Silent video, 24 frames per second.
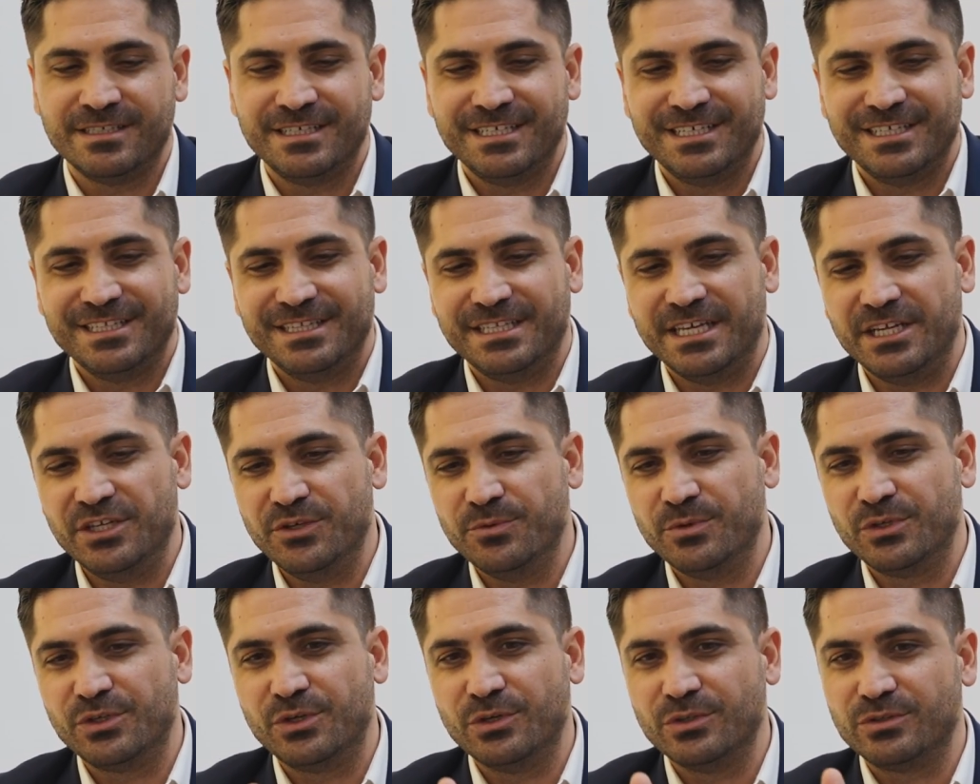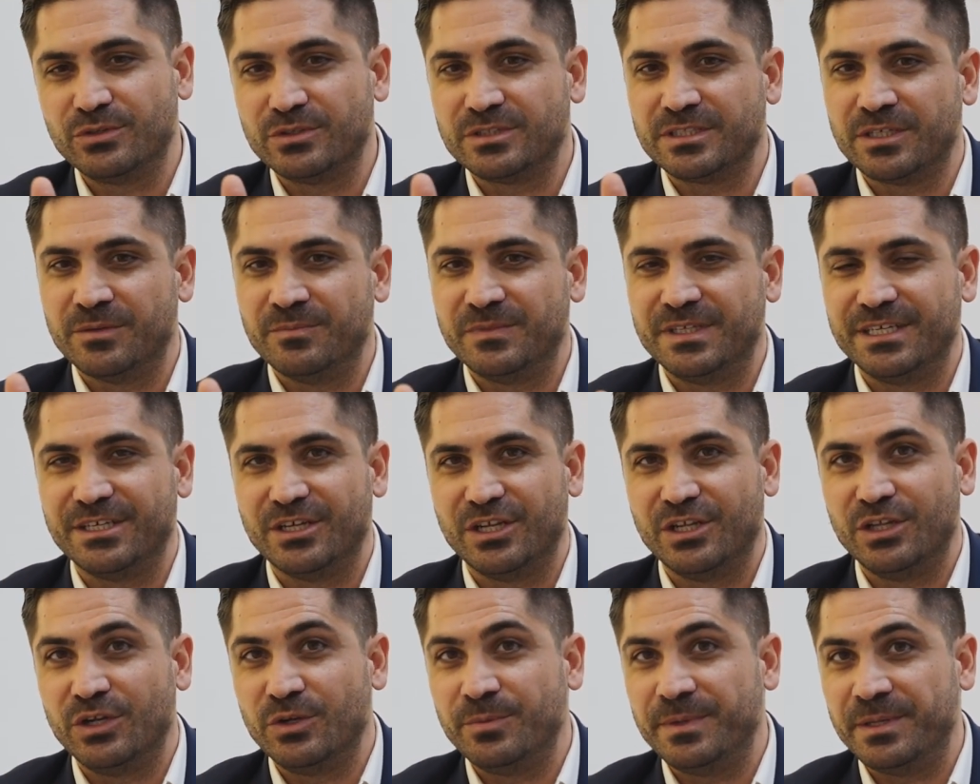Then you would go to something a
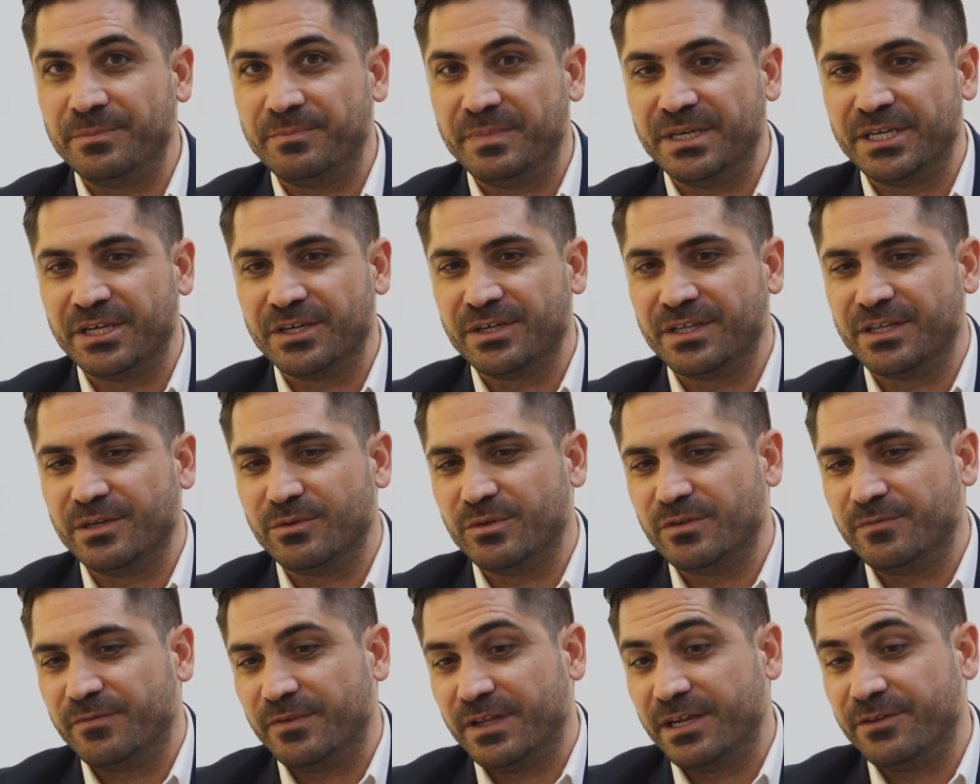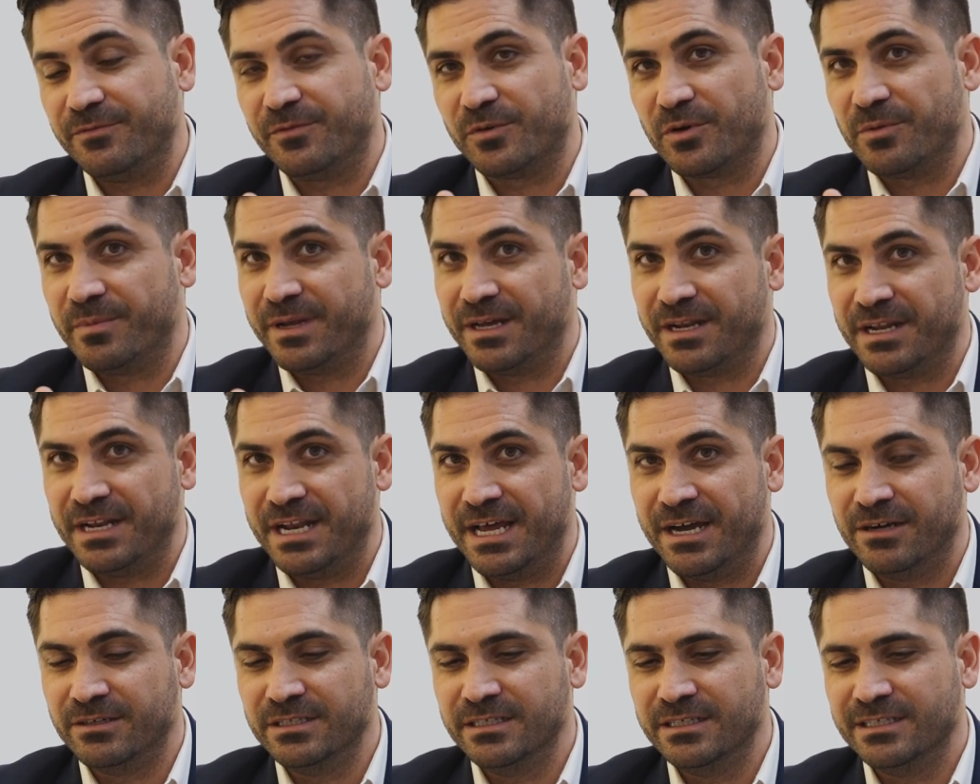little bit bigger that would fly for about an
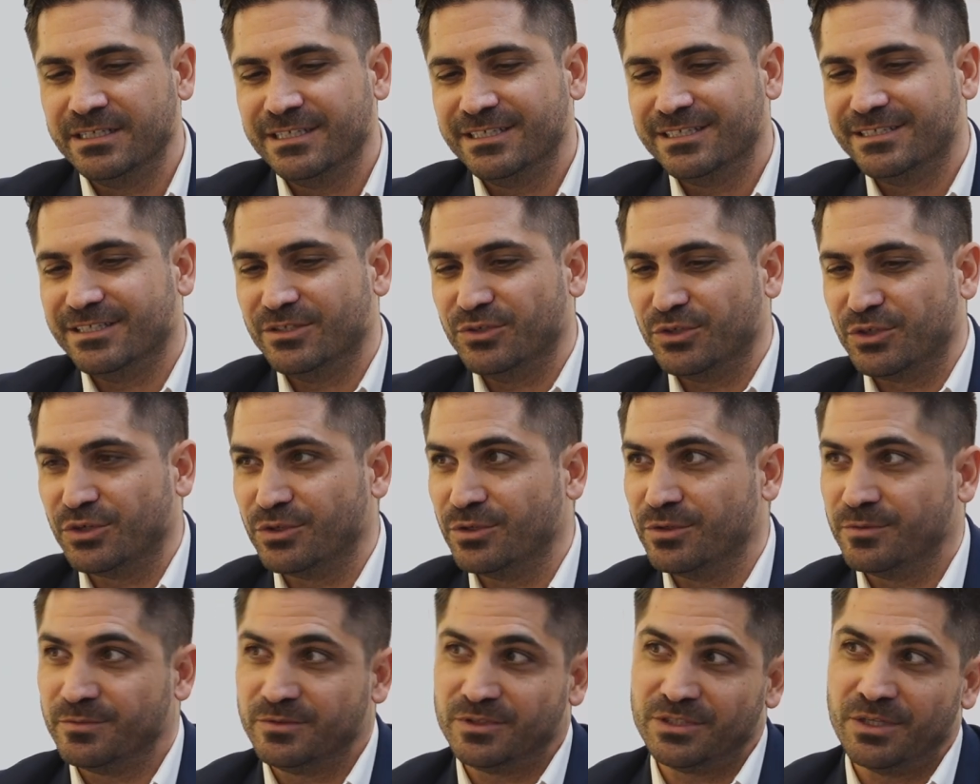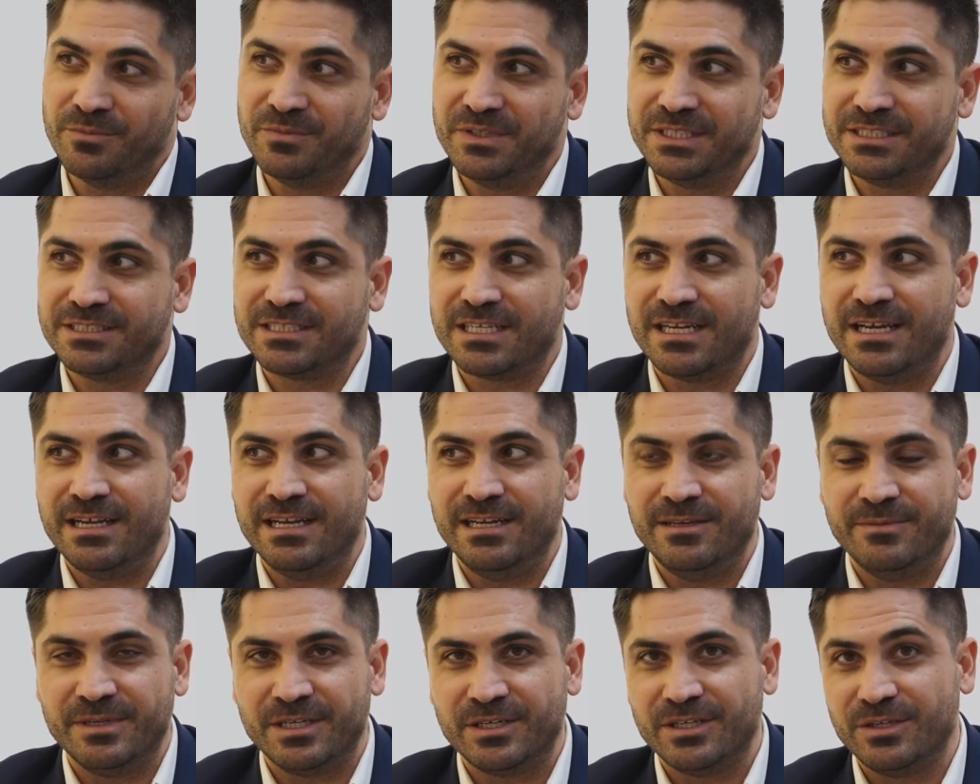hour. You go something
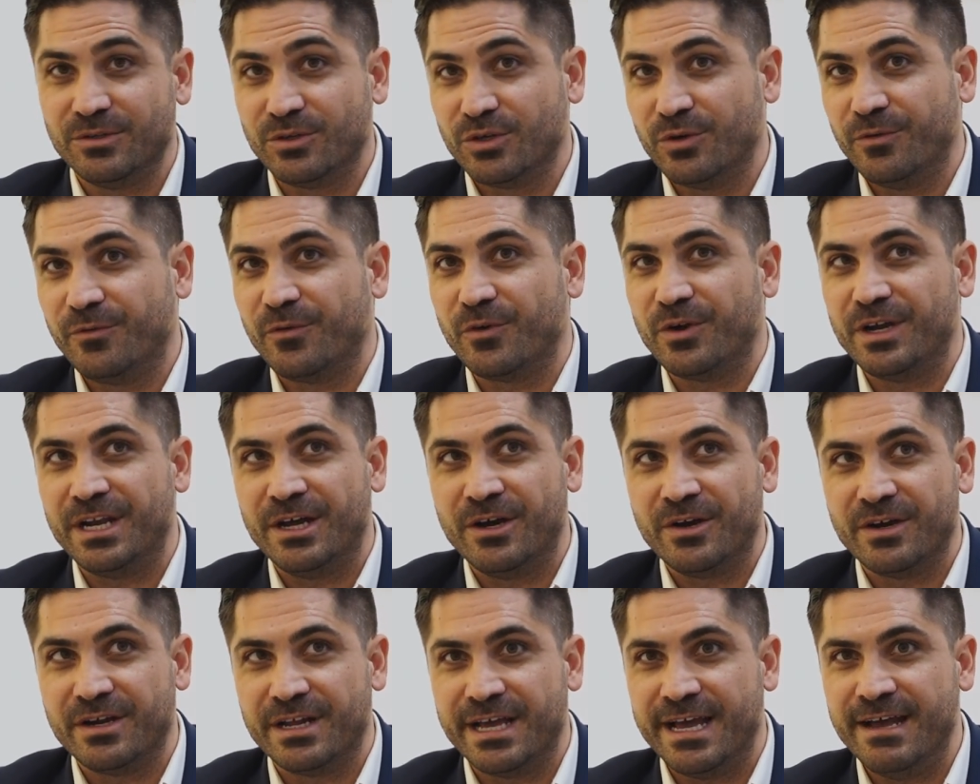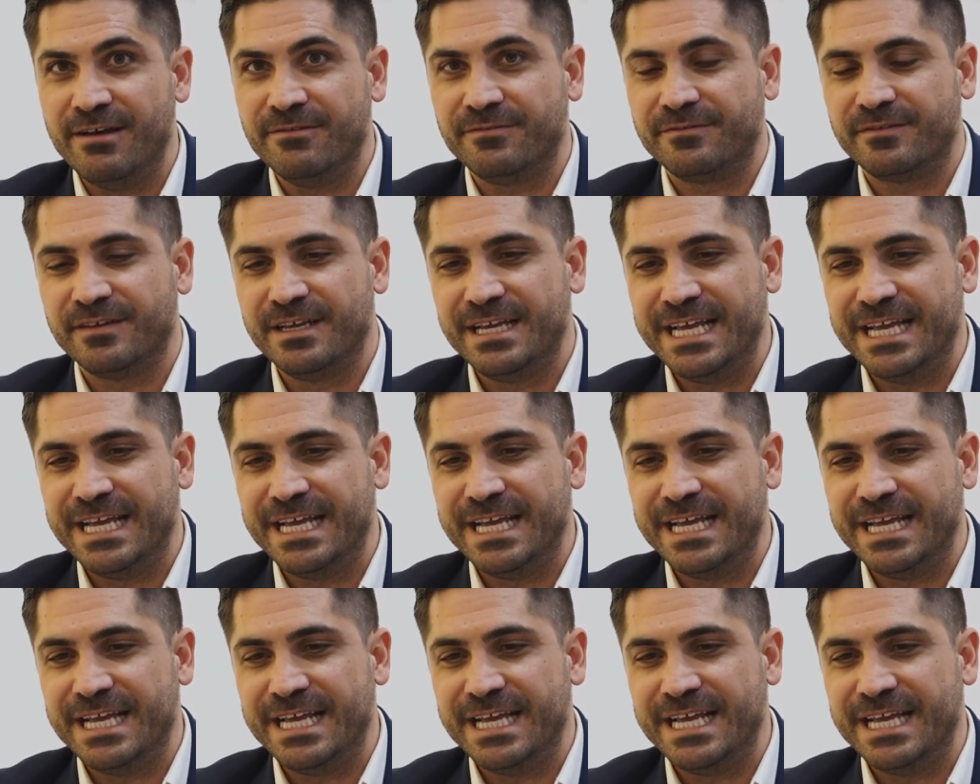slightly bigger that would go for an hour and a half.